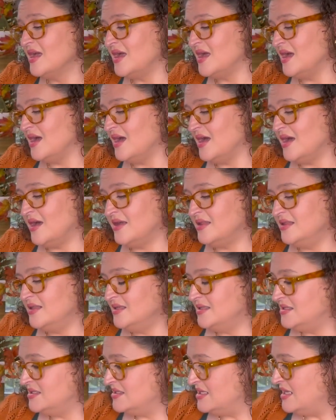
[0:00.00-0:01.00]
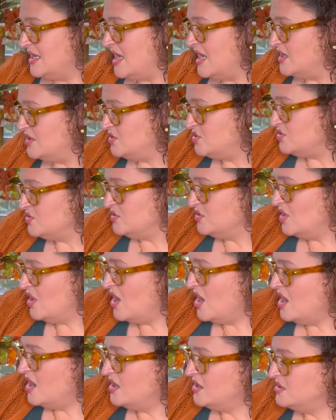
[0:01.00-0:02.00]
Uh, this is an extra
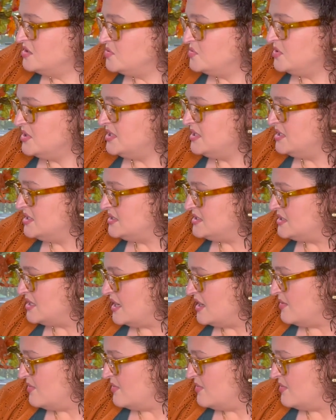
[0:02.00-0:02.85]
large. What did it say